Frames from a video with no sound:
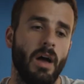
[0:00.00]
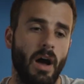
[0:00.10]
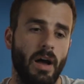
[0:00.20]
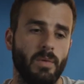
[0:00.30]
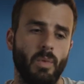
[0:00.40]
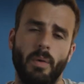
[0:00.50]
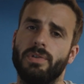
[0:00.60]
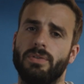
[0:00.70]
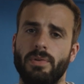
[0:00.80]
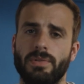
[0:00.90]
Uh, and what
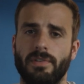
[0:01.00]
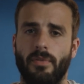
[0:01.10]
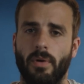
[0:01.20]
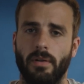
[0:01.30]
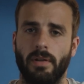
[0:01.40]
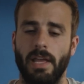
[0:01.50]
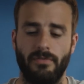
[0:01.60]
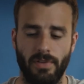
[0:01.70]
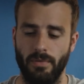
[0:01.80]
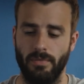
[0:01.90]
would you use it for
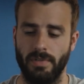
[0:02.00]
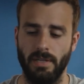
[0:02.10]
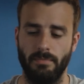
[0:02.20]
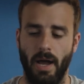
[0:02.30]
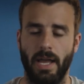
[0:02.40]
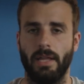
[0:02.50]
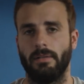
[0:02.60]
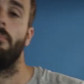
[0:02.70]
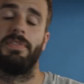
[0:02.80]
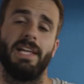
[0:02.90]
if you did buy it?
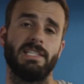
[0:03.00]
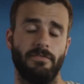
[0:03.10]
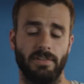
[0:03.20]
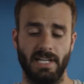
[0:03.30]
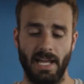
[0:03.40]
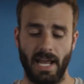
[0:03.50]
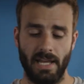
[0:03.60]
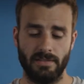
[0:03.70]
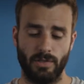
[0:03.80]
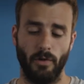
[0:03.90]
But that's it for today,
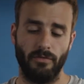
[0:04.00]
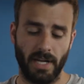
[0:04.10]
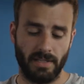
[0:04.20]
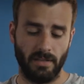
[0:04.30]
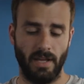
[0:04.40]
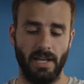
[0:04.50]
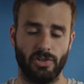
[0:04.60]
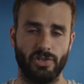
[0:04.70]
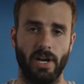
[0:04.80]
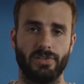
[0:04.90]
guys. Don't forget to like,
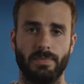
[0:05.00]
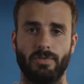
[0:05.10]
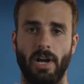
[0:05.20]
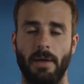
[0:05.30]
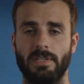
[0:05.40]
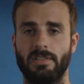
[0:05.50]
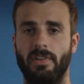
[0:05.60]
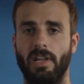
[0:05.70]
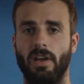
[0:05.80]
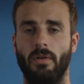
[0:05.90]
share, subscribe to this
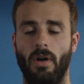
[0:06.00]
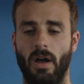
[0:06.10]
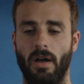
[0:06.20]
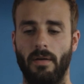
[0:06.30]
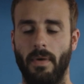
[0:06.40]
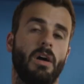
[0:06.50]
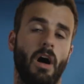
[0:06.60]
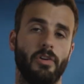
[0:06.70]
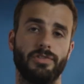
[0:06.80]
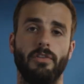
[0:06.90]
video. Um,
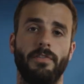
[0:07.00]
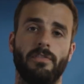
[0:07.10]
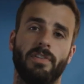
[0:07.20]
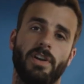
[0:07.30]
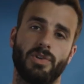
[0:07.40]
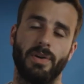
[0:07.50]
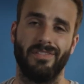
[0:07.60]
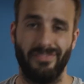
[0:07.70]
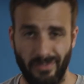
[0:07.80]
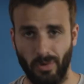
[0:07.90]
also, feel free to join
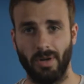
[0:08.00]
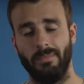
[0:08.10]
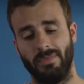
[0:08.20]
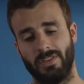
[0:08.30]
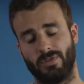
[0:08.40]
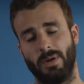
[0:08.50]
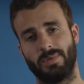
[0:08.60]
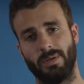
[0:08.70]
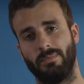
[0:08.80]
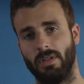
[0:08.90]
the forum
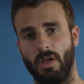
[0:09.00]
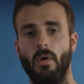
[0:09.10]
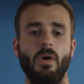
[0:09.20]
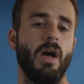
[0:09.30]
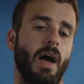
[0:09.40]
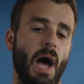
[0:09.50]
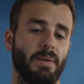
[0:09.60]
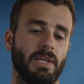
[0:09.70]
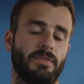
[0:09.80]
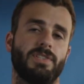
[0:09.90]
description below. I
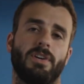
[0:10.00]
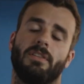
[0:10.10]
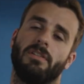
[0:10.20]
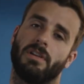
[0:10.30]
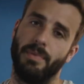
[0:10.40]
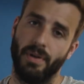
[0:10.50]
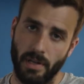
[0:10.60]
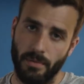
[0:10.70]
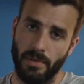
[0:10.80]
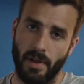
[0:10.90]
would love to start a little
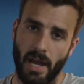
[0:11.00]
community with you